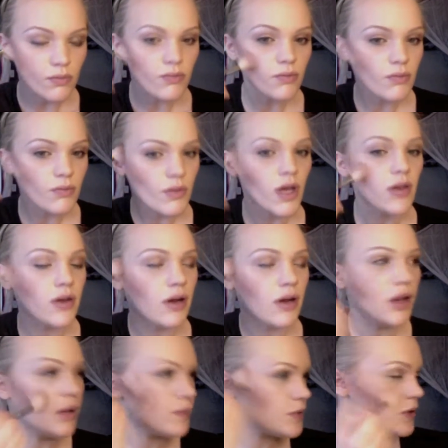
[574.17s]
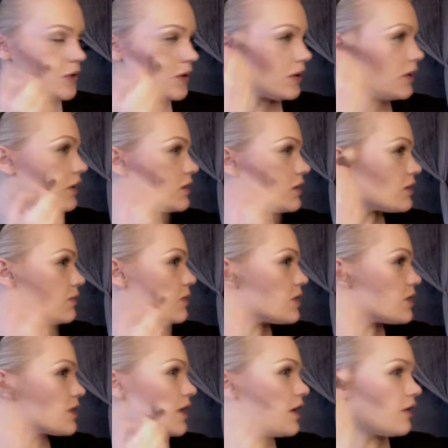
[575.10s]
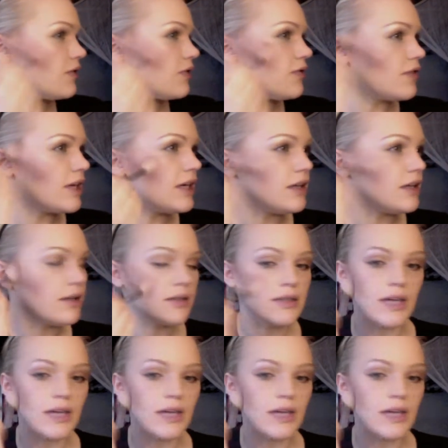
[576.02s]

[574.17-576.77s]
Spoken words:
And then all I'm doing here is I'm just kind of fading this